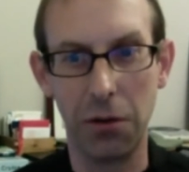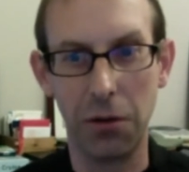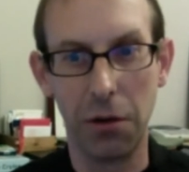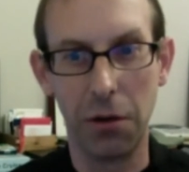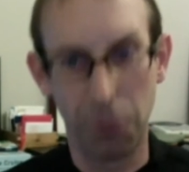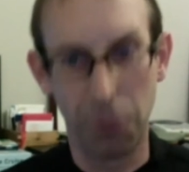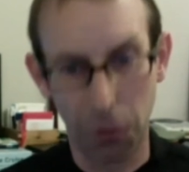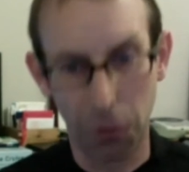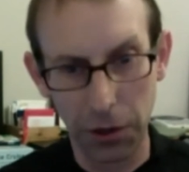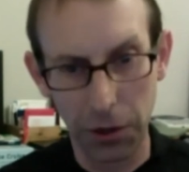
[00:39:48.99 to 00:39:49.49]

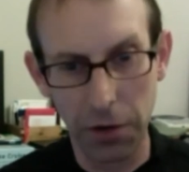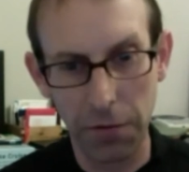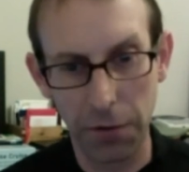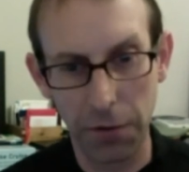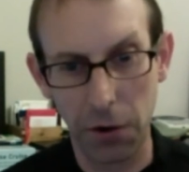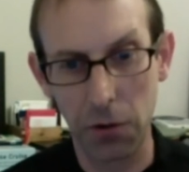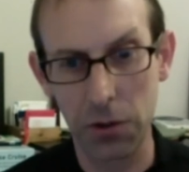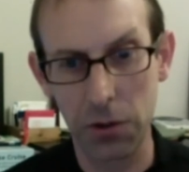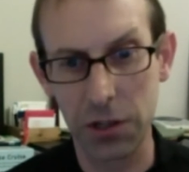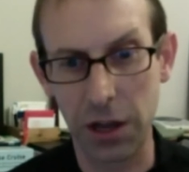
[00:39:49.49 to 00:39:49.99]
folding
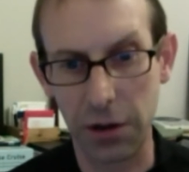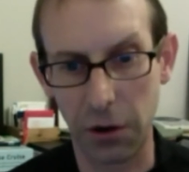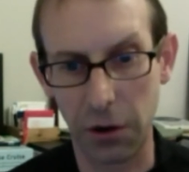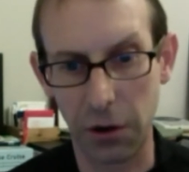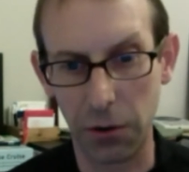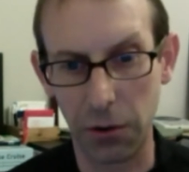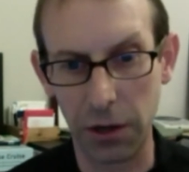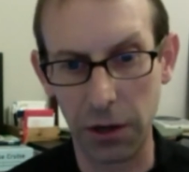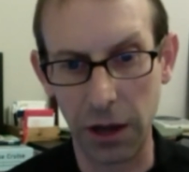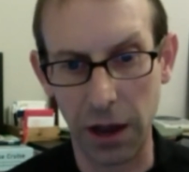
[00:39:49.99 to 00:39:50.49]
phones that
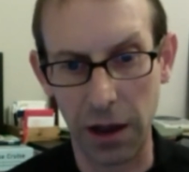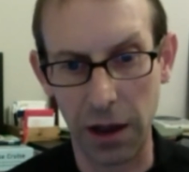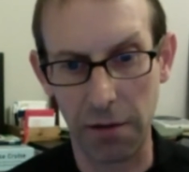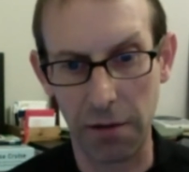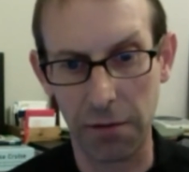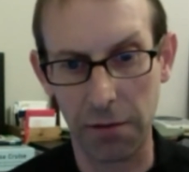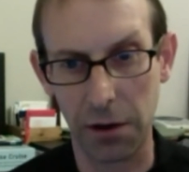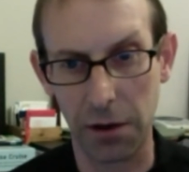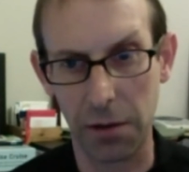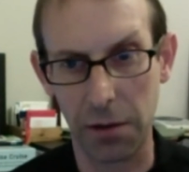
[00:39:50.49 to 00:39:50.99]
only have
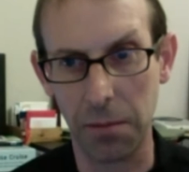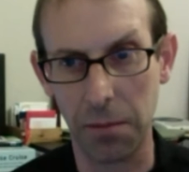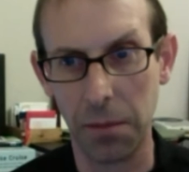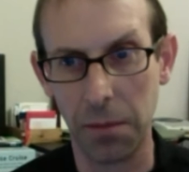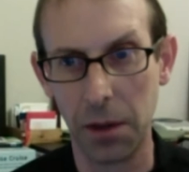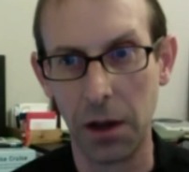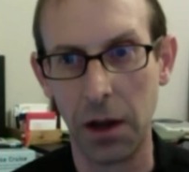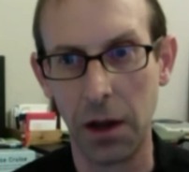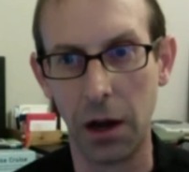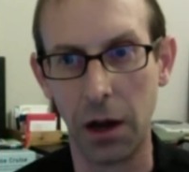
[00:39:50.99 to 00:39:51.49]

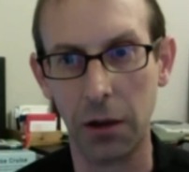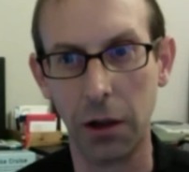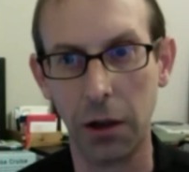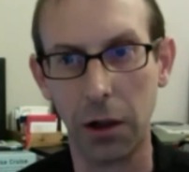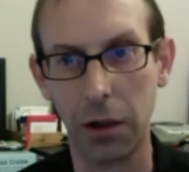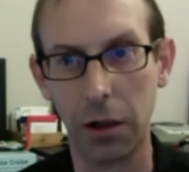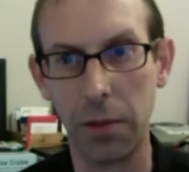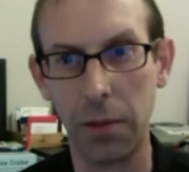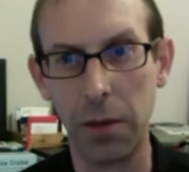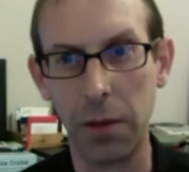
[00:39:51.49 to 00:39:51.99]
a
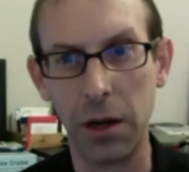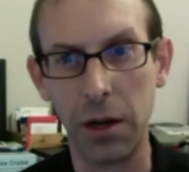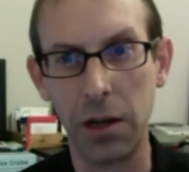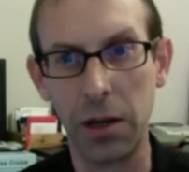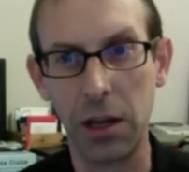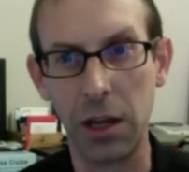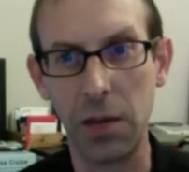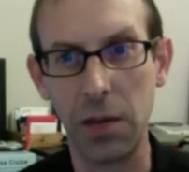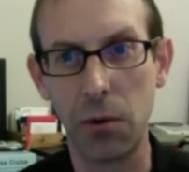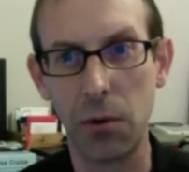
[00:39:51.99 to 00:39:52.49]
limited
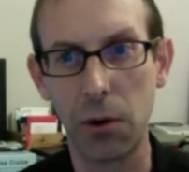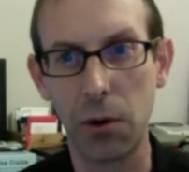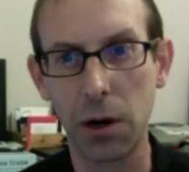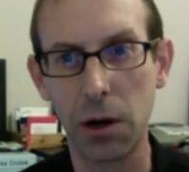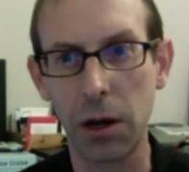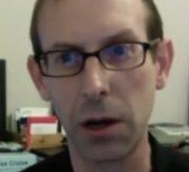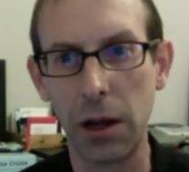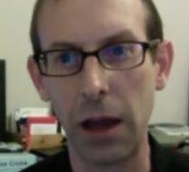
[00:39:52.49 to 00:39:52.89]
keyboard,